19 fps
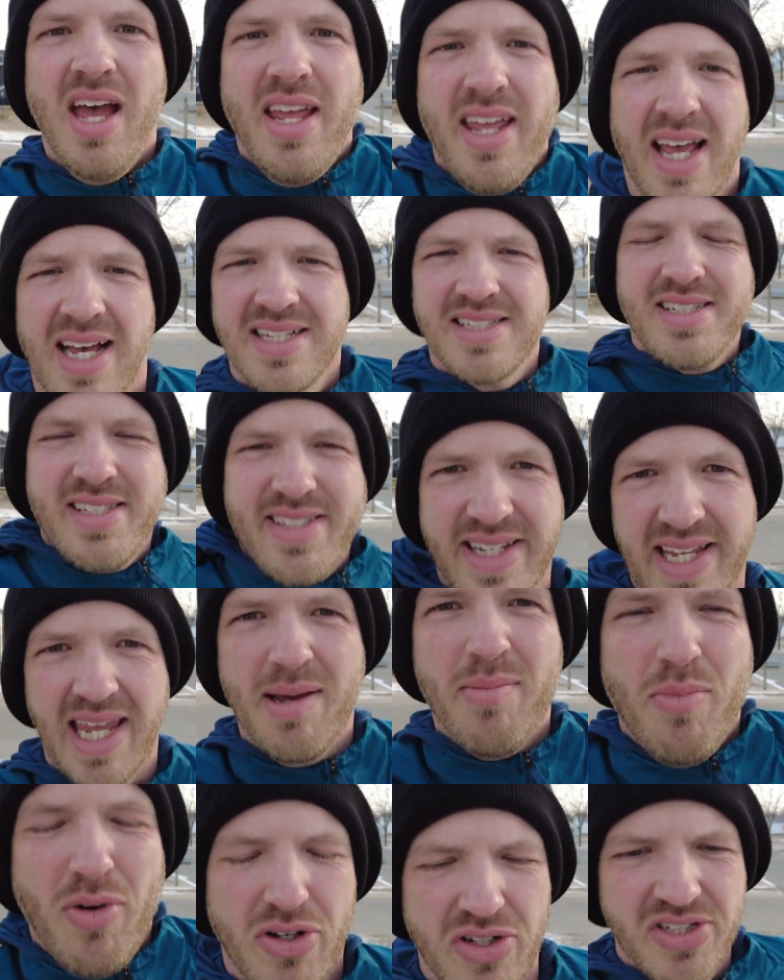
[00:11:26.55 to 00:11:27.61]
yes, it's a
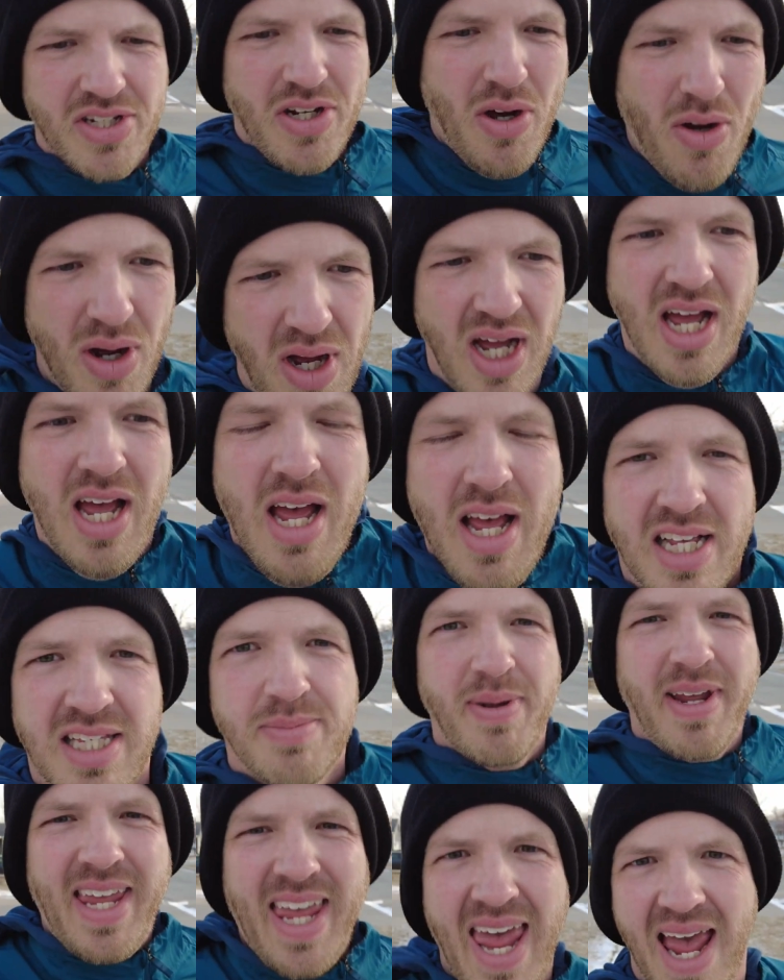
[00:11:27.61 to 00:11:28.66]
gimbal, so it's
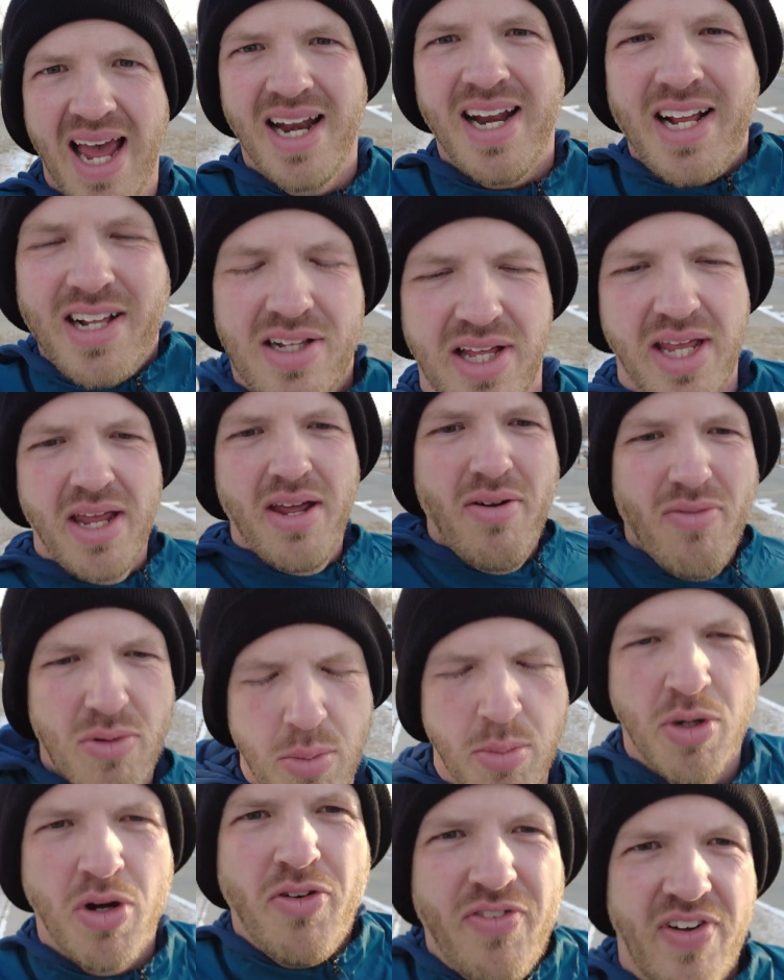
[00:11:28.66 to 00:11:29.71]
mechanically
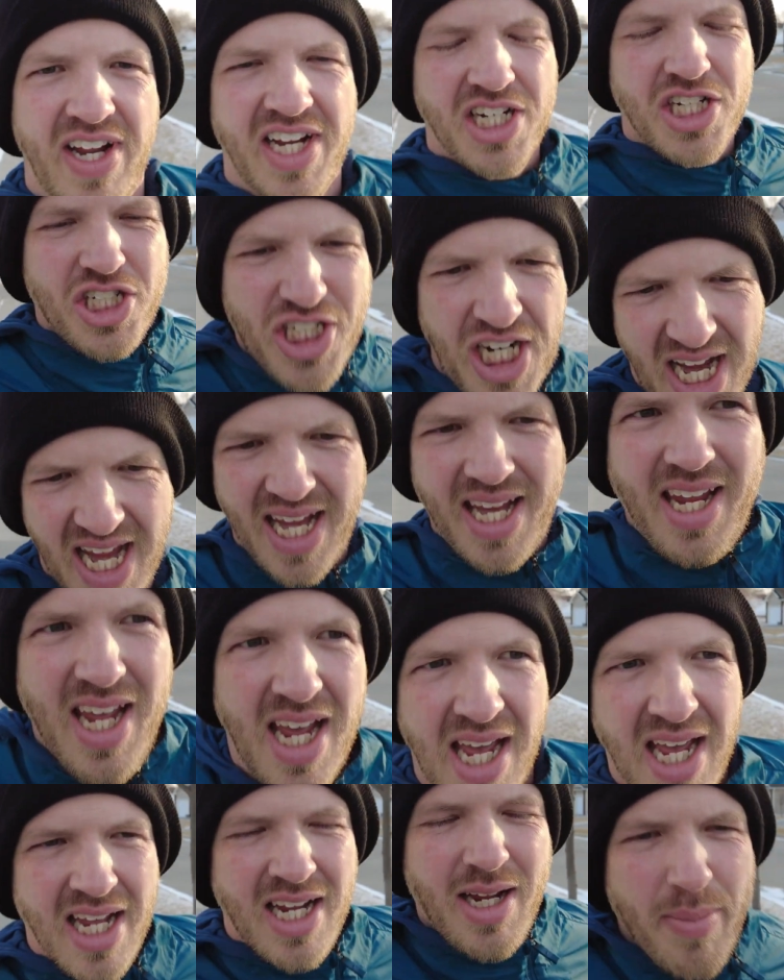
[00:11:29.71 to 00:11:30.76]
removing shake
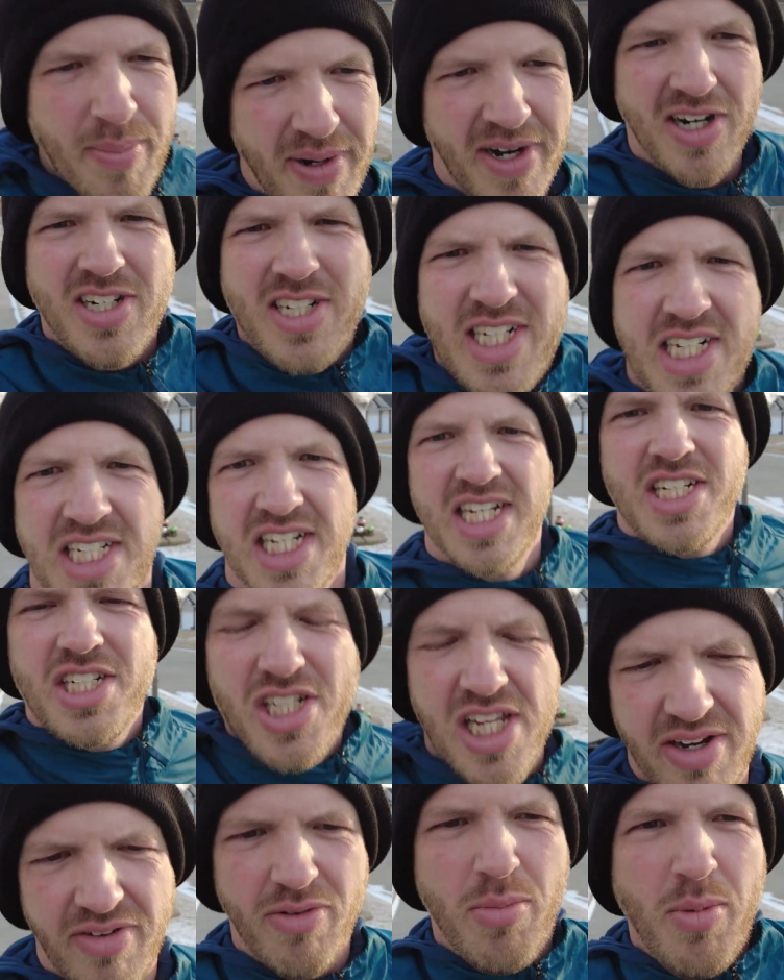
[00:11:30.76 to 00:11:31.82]
compared to
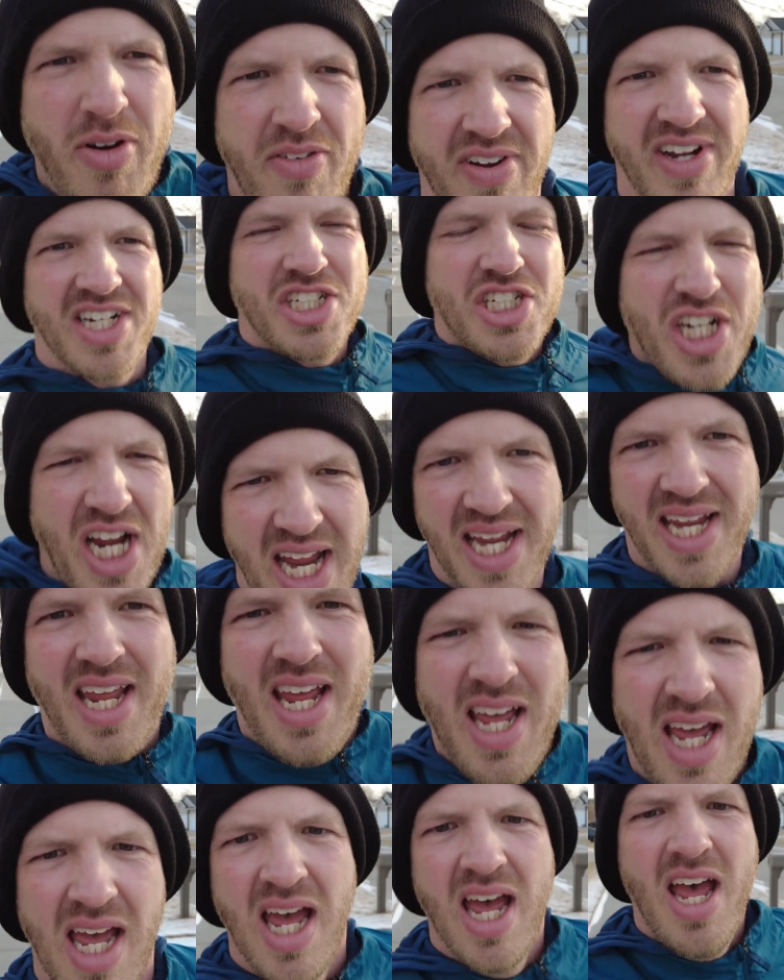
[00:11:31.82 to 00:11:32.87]
digitally removing shake.
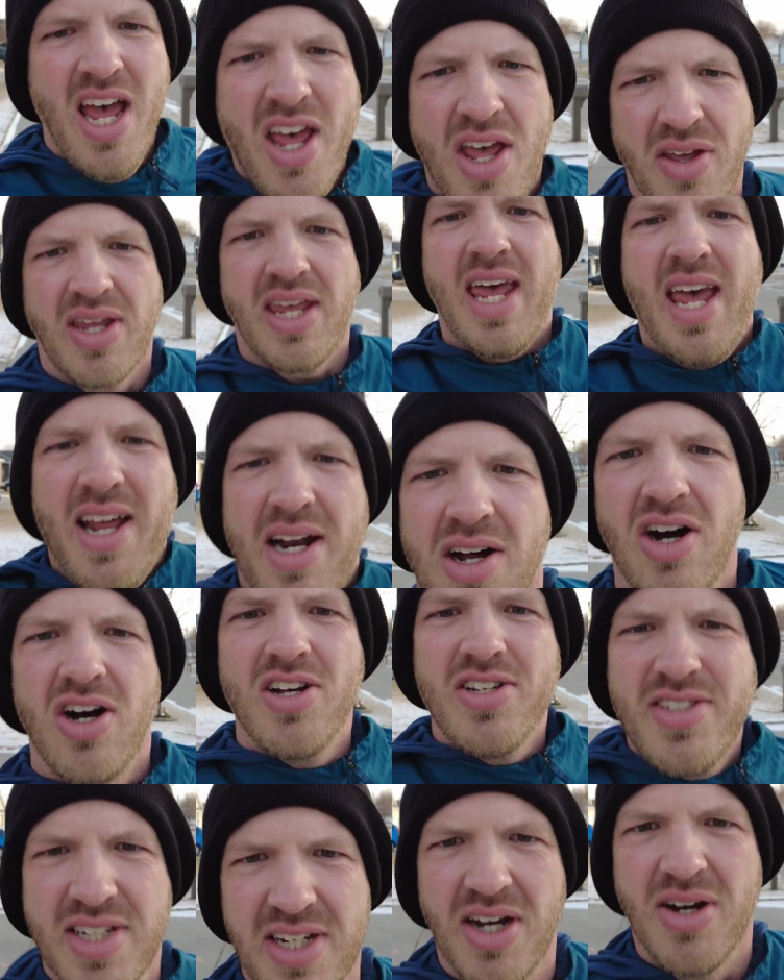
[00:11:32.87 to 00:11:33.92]
You can
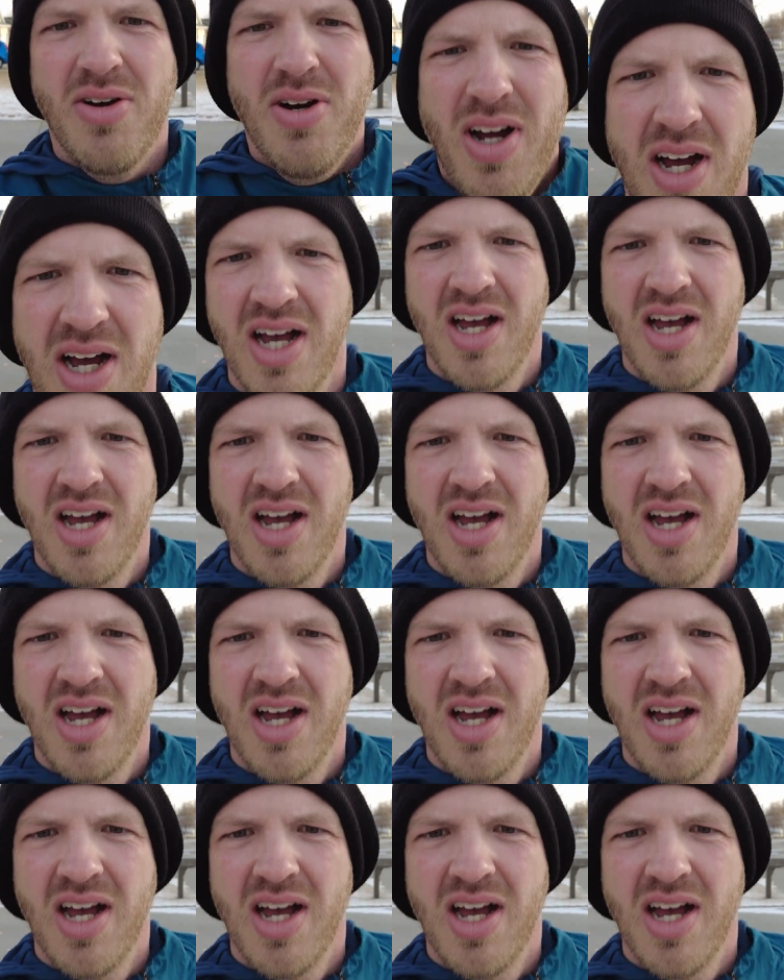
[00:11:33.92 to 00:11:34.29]
also